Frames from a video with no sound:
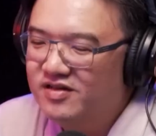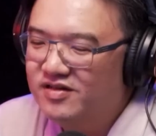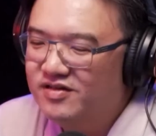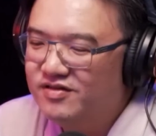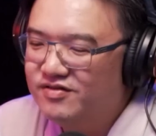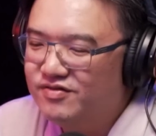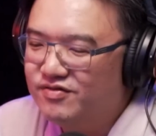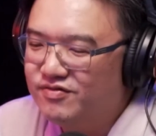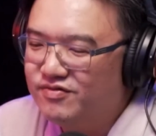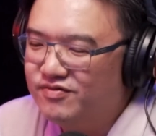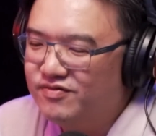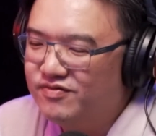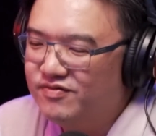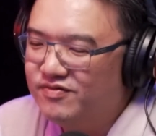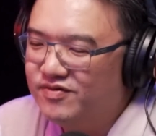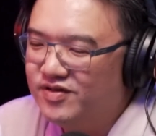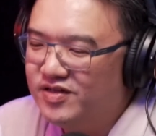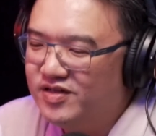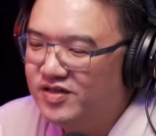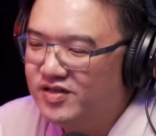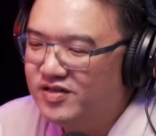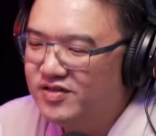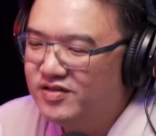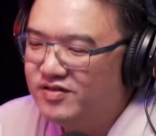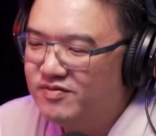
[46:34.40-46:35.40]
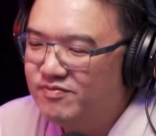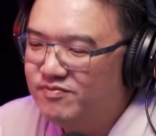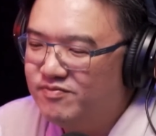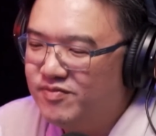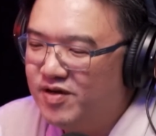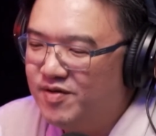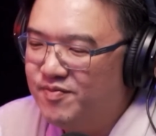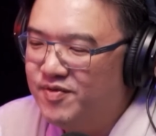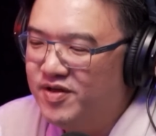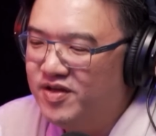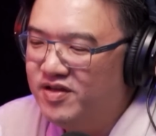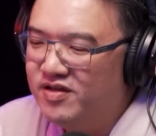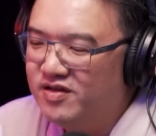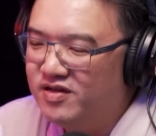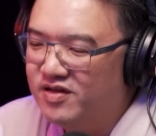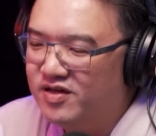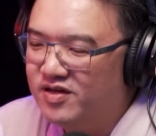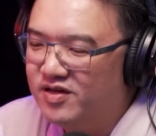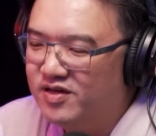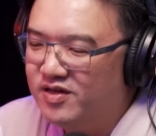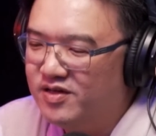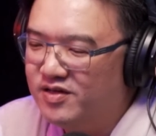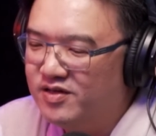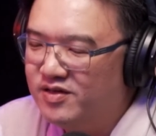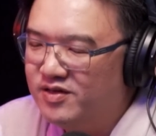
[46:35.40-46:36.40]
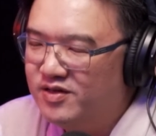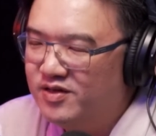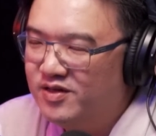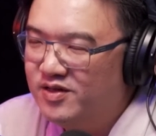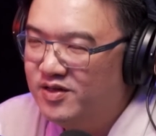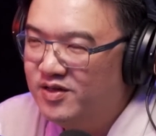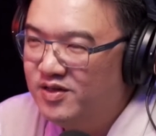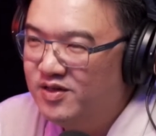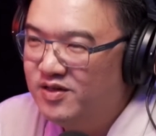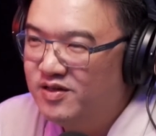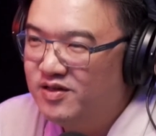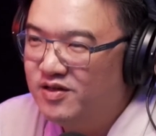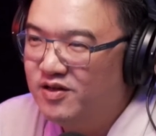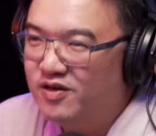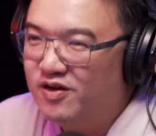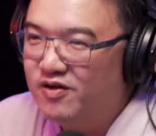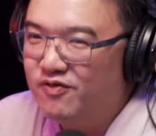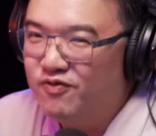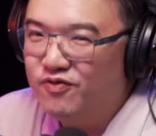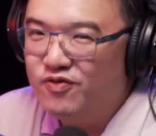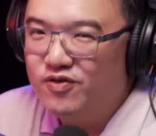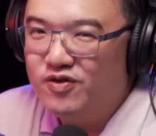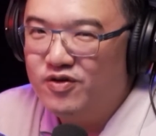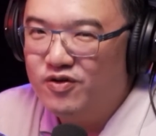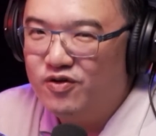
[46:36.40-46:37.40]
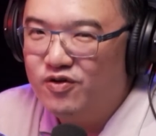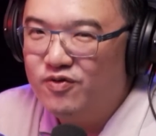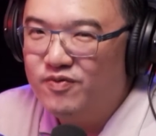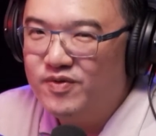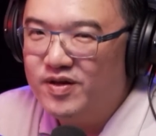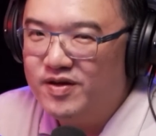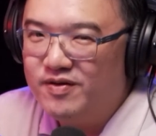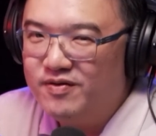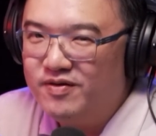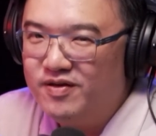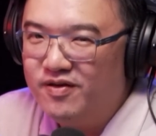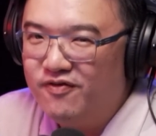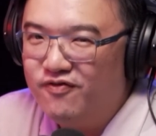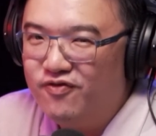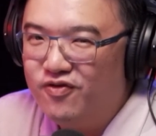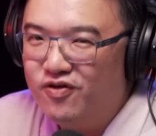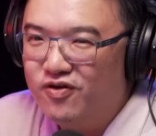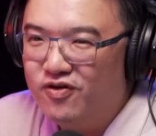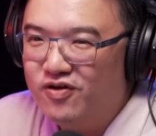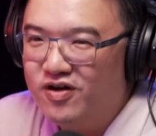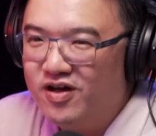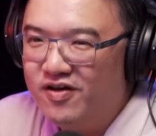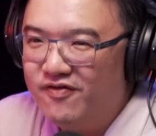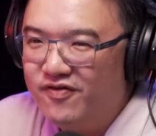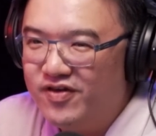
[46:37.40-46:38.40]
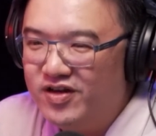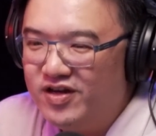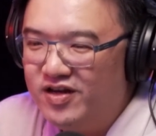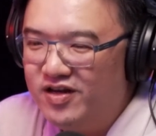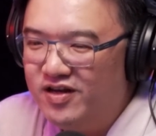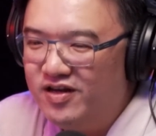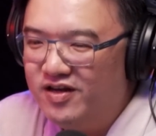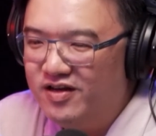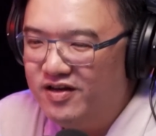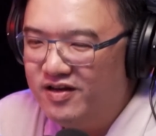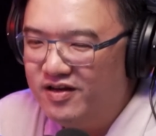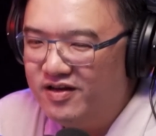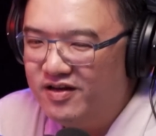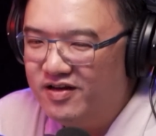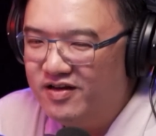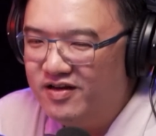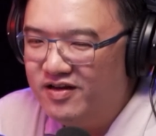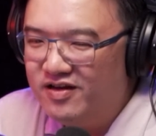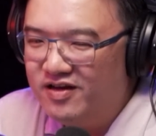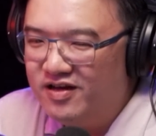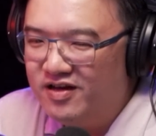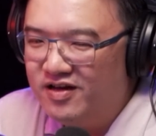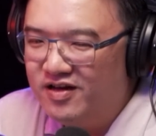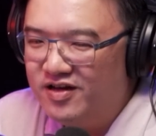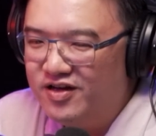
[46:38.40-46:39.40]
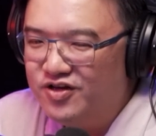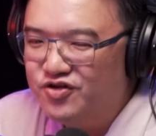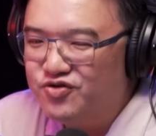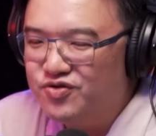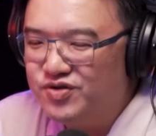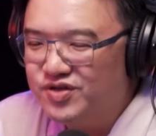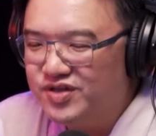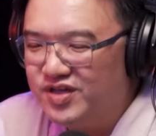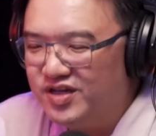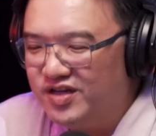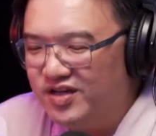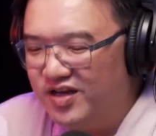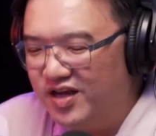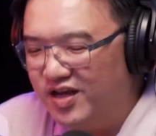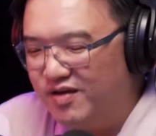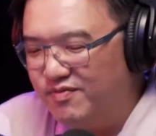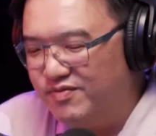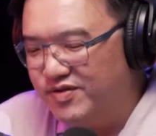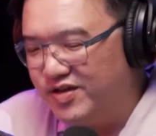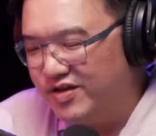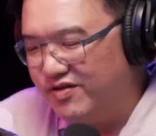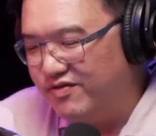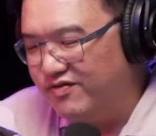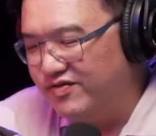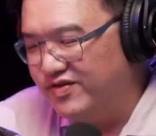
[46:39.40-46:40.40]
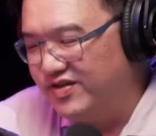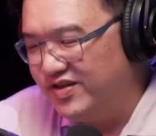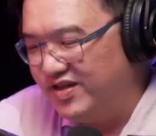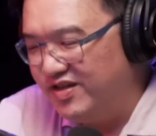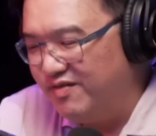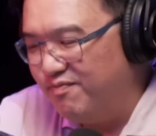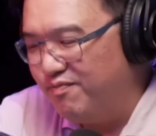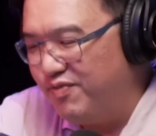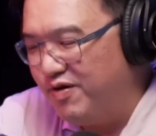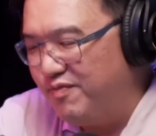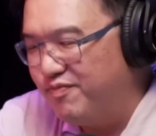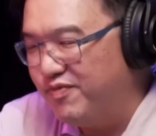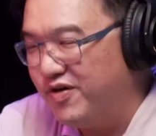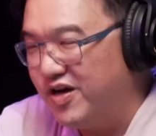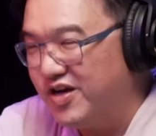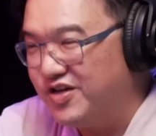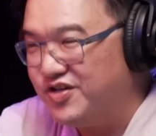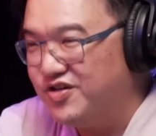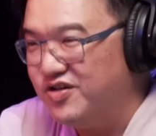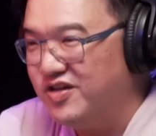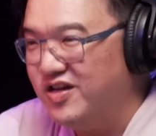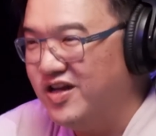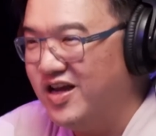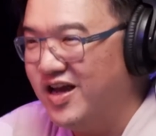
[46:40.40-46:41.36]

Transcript: So but I mean, hope that if you all have any interesting names that you've seen people actually